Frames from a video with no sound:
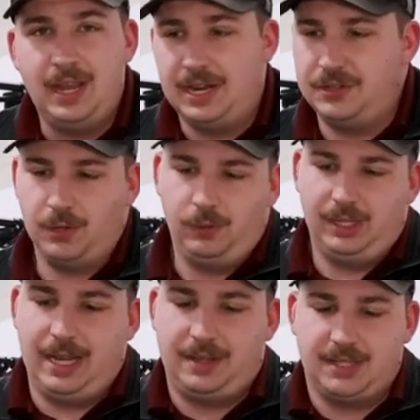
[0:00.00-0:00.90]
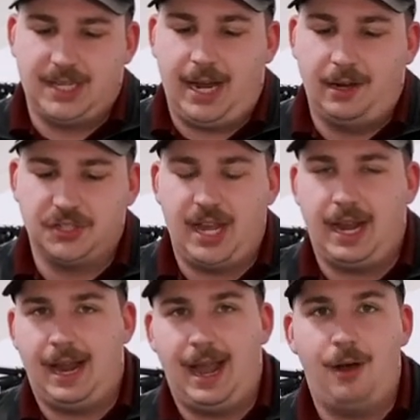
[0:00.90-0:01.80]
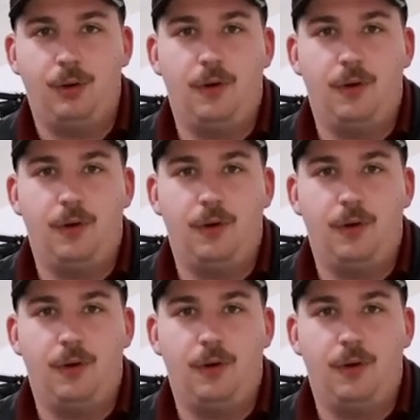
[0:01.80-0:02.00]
and you don't like the tires hanging out